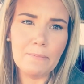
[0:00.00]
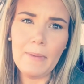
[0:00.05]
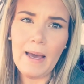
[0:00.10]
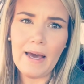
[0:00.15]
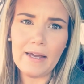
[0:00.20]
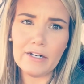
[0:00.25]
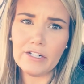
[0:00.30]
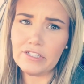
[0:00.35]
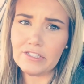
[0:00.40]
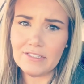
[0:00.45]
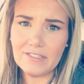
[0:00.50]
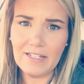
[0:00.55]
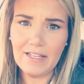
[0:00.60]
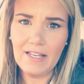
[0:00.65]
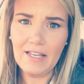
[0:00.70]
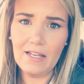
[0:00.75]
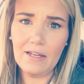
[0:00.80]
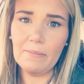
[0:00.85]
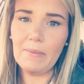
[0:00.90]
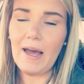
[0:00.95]
matters to
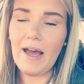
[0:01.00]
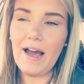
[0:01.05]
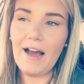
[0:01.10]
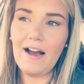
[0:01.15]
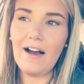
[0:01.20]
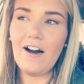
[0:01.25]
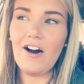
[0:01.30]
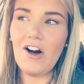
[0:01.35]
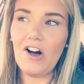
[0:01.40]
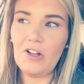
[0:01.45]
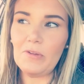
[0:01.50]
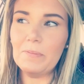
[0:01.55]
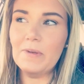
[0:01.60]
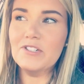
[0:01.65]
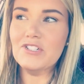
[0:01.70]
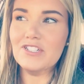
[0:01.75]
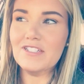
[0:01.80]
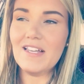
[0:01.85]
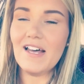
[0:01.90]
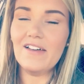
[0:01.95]
him at all,
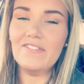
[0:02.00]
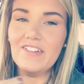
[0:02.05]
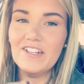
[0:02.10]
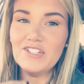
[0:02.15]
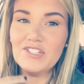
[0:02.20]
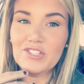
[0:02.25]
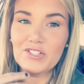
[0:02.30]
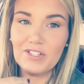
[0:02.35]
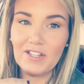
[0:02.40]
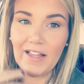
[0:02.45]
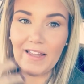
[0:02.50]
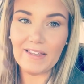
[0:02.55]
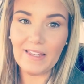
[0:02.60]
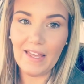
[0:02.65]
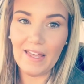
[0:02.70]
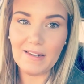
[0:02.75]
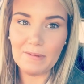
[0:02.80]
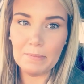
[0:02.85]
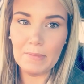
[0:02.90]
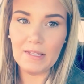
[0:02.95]
but just having to like
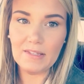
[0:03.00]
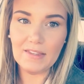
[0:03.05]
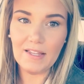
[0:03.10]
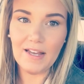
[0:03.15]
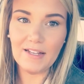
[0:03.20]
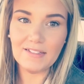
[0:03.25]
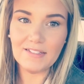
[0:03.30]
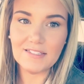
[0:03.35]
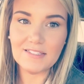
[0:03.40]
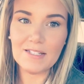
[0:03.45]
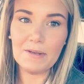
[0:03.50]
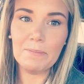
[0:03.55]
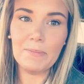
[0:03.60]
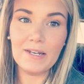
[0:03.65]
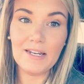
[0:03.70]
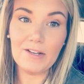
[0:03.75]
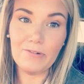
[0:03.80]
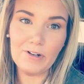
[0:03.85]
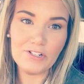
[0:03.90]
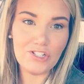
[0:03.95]
admit that to
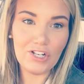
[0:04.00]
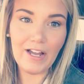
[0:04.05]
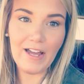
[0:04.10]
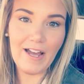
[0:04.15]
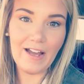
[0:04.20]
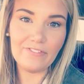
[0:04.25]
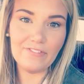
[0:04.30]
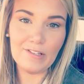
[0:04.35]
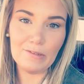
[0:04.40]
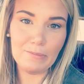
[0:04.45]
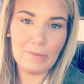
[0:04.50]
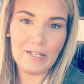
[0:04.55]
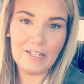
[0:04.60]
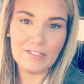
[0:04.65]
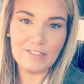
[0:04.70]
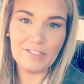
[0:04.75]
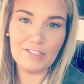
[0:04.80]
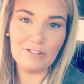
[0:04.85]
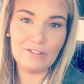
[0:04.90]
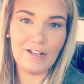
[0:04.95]
somebody, which I have to admit
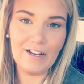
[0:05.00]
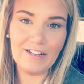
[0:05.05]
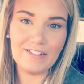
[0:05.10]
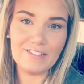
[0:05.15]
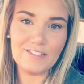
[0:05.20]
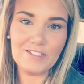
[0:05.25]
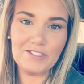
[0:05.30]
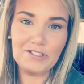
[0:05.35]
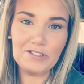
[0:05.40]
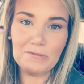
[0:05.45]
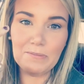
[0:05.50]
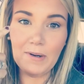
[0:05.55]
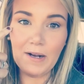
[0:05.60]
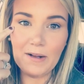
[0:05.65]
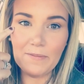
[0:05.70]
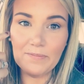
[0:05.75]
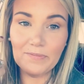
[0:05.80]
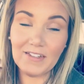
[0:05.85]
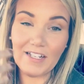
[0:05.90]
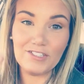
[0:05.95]
it to you guys too,
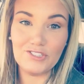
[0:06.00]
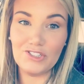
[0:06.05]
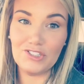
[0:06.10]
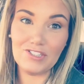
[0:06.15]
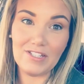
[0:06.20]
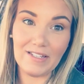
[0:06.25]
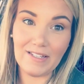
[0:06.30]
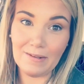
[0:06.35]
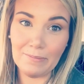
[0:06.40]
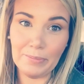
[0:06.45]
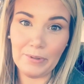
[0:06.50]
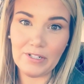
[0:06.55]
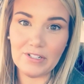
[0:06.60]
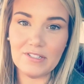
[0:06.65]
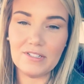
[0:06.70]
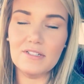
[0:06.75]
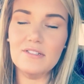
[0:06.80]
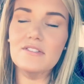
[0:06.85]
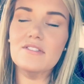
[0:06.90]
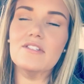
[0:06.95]
but it's just like in
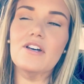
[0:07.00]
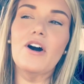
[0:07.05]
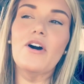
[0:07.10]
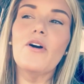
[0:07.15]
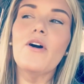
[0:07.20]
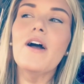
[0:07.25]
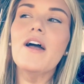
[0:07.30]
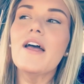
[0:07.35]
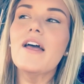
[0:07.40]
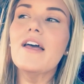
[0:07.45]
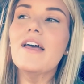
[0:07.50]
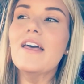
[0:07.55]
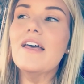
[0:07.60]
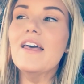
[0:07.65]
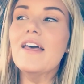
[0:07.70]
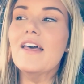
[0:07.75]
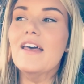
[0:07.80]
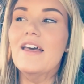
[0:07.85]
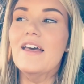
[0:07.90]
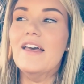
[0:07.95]
person. So
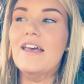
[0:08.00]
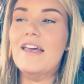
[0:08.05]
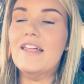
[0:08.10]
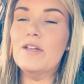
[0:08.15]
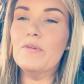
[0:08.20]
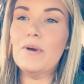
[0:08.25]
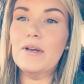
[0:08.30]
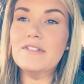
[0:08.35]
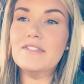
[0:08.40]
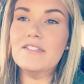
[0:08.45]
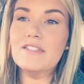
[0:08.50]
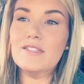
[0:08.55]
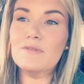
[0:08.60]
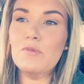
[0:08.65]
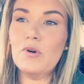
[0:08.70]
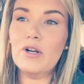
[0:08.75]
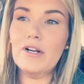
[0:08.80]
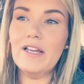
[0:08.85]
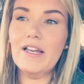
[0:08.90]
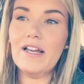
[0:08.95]
anyways, this
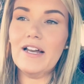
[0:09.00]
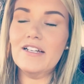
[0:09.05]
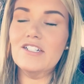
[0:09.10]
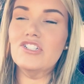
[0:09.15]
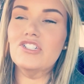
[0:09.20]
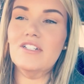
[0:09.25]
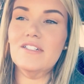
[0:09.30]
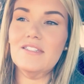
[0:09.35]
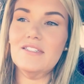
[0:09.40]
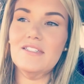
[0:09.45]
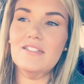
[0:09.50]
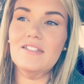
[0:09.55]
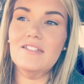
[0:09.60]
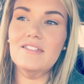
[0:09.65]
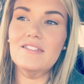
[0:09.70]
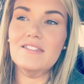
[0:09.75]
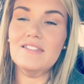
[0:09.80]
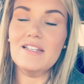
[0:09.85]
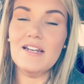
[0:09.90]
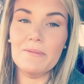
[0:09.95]
morning I just
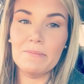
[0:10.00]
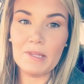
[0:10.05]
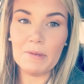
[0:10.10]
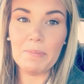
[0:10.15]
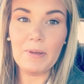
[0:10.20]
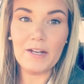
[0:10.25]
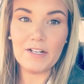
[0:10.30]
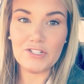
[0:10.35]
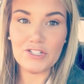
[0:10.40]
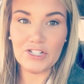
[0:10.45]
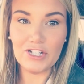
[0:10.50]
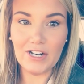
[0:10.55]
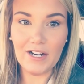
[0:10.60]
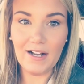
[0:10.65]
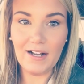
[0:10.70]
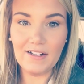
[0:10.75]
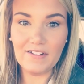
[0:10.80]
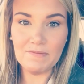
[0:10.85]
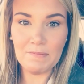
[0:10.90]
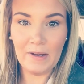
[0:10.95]
sent him the picture
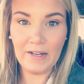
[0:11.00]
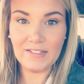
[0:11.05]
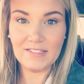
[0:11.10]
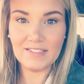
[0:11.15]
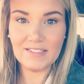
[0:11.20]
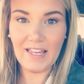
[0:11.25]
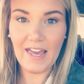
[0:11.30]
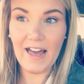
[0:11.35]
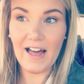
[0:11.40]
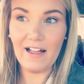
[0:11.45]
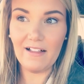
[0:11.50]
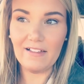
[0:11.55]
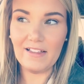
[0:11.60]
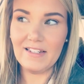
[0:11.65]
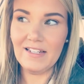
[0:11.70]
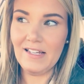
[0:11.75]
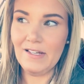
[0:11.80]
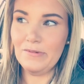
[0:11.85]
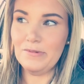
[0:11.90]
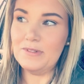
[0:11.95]
of my scale
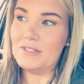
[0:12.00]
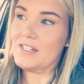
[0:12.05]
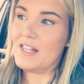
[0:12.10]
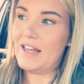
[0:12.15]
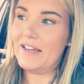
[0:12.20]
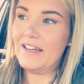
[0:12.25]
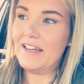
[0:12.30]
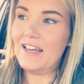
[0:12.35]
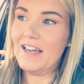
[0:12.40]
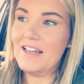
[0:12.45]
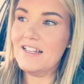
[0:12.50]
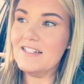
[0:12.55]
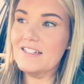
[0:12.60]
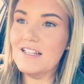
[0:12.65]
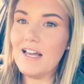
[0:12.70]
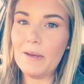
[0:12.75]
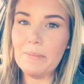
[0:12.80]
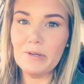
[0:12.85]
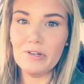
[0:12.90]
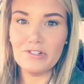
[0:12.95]
and he was like,
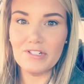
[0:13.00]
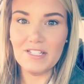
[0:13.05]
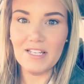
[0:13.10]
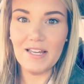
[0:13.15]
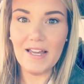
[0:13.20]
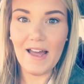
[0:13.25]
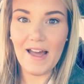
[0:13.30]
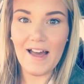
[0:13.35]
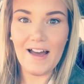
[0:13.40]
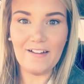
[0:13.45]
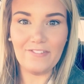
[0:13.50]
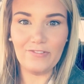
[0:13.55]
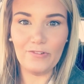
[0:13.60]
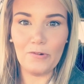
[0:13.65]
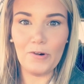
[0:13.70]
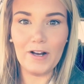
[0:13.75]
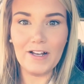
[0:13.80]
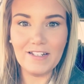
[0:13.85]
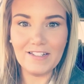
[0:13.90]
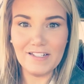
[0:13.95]
WTF,
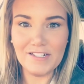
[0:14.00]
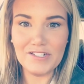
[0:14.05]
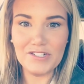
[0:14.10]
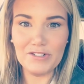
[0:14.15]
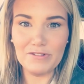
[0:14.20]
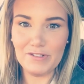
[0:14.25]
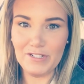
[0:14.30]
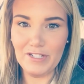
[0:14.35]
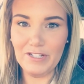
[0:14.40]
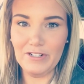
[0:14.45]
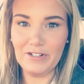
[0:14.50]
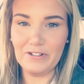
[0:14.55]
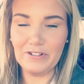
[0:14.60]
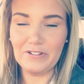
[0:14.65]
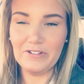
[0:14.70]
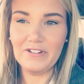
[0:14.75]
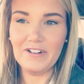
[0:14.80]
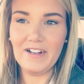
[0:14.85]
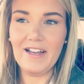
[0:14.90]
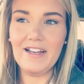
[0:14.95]
what did you
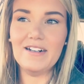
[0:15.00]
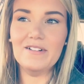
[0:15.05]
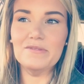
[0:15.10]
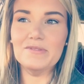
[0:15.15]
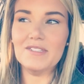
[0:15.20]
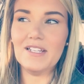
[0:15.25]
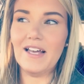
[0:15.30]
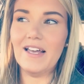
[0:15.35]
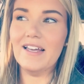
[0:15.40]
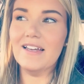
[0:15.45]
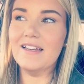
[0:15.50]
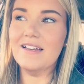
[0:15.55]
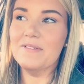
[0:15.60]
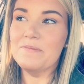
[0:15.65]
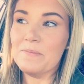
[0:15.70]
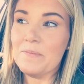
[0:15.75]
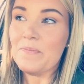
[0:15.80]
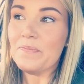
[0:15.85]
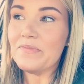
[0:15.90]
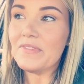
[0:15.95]
do? And I was like,
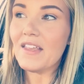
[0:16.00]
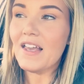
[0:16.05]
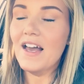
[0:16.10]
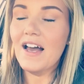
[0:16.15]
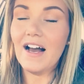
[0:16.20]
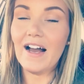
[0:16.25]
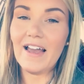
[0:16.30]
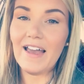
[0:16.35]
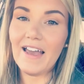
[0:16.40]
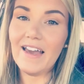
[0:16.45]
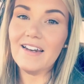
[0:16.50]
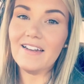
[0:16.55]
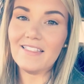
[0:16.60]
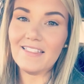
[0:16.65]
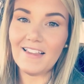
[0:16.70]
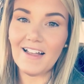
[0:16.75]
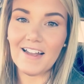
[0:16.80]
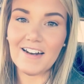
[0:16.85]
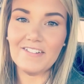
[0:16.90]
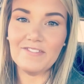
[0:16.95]
I ate a
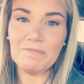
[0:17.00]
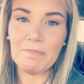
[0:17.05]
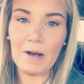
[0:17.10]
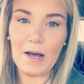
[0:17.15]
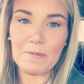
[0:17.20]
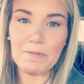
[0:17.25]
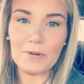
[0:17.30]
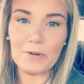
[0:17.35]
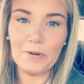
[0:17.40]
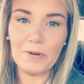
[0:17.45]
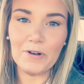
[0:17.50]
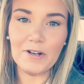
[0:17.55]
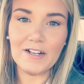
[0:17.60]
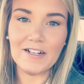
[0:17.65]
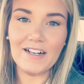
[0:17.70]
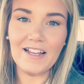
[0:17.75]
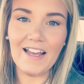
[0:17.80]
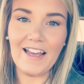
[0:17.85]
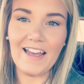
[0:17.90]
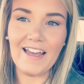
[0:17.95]
lot of
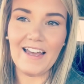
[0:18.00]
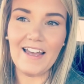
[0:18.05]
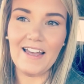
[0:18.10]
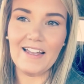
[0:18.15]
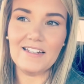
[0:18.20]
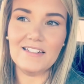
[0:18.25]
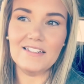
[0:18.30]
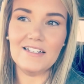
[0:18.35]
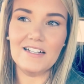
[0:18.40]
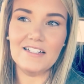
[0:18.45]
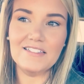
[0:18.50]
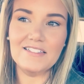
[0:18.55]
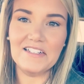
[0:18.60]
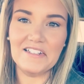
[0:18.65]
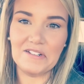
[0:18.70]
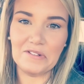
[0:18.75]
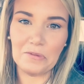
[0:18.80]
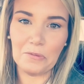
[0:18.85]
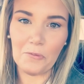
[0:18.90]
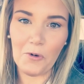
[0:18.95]
popcorn and
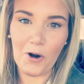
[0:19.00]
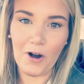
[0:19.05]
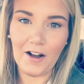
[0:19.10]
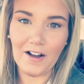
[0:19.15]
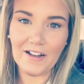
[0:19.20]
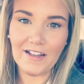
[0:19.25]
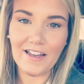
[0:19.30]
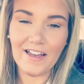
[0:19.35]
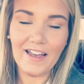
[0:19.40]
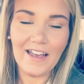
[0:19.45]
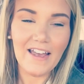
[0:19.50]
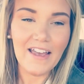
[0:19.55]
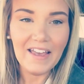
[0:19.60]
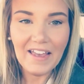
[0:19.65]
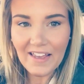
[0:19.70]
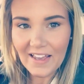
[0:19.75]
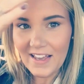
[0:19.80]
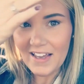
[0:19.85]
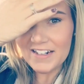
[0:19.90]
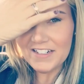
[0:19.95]
didn't walk.
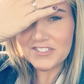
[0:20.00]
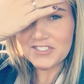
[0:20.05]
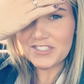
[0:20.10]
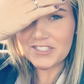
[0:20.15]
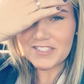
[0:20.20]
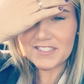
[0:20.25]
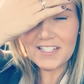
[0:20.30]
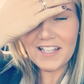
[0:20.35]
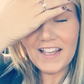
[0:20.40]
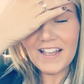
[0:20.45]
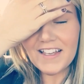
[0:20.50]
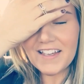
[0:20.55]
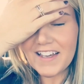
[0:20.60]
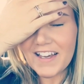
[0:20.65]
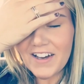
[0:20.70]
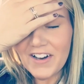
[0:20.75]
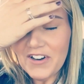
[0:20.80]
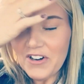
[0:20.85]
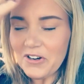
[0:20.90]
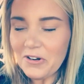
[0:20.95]
And he's just
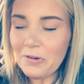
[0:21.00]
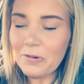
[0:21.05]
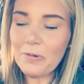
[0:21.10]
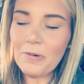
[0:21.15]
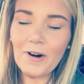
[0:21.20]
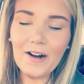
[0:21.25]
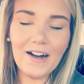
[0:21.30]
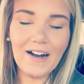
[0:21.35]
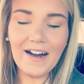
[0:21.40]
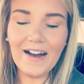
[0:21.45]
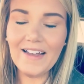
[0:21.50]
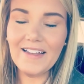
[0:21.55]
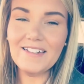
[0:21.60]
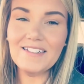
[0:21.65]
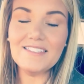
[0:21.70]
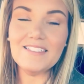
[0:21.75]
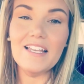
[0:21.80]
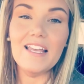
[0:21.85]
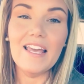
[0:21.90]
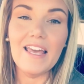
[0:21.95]
like,
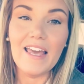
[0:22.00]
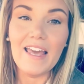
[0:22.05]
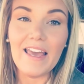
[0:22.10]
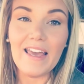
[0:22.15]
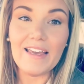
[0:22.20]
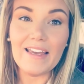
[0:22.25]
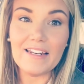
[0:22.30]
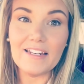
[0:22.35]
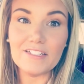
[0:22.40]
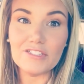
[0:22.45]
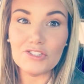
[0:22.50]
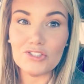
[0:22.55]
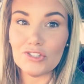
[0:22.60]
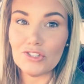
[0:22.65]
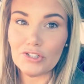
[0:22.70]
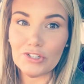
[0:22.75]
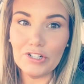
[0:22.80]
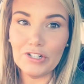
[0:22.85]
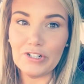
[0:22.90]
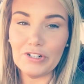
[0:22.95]
what? And it's
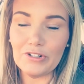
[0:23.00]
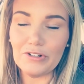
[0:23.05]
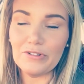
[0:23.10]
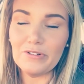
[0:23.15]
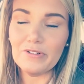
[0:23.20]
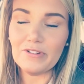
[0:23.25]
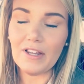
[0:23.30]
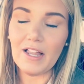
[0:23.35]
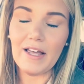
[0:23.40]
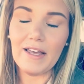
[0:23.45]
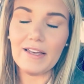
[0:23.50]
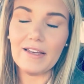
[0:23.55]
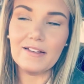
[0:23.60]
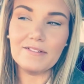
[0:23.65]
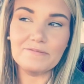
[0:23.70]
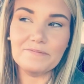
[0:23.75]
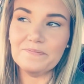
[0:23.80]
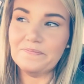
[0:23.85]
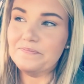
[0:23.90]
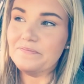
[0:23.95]
true.
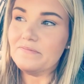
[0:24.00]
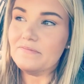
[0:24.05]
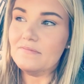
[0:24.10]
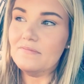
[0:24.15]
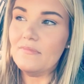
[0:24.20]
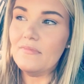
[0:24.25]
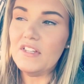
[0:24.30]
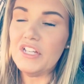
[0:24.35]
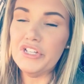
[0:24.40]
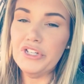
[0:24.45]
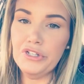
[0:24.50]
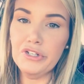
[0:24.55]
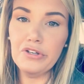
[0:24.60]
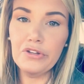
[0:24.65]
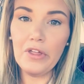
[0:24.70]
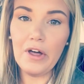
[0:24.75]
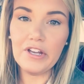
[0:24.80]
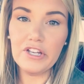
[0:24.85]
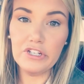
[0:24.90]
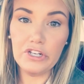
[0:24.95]
Like, you
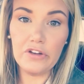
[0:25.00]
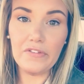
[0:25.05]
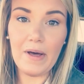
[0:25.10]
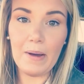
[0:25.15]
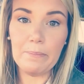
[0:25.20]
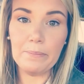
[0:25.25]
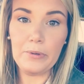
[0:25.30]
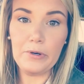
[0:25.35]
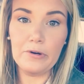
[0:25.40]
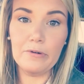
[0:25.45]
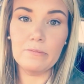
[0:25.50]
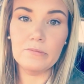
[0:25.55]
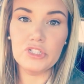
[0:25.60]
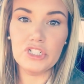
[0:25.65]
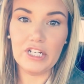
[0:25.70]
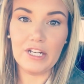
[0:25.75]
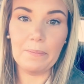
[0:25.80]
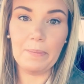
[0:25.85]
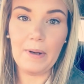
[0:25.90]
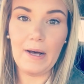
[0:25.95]
know that Boom
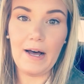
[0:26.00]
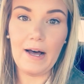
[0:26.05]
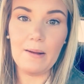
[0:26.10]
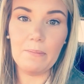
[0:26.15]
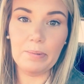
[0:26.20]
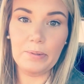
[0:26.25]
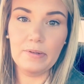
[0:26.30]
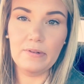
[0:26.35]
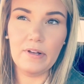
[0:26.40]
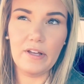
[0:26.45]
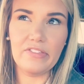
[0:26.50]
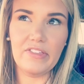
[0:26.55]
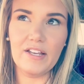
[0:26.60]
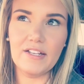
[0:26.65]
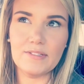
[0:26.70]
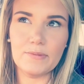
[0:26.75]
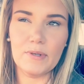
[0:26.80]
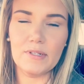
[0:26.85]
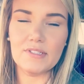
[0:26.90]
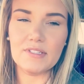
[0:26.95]
Chicka Pop, I think
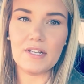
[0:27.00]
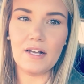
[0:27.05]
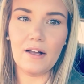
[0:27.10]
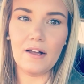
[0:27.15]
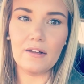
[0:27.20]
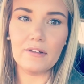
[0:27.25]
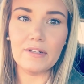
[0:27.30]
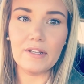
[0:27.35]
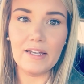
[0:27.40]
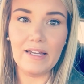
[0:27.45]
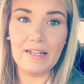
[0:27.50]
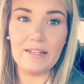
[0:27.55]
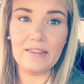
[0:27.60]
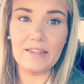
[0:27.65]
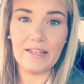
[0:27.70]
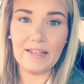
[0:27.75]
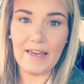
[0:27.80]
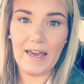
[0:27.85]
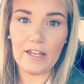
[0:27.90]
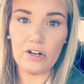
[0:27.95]
is what it's called, in
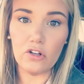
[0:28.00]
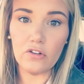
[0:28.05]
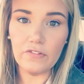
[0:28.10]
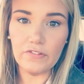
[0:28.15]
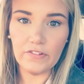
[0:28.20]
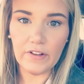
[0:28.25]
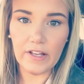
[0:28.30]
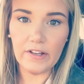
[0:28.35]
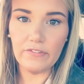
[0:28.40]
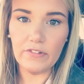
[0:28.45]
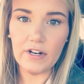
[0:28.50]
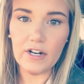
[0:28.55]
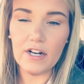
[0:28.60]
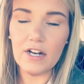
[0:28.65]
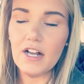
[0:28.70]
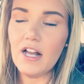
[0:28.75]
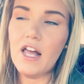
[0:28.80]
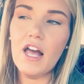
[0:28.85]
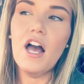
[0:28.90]
the kettle flavor?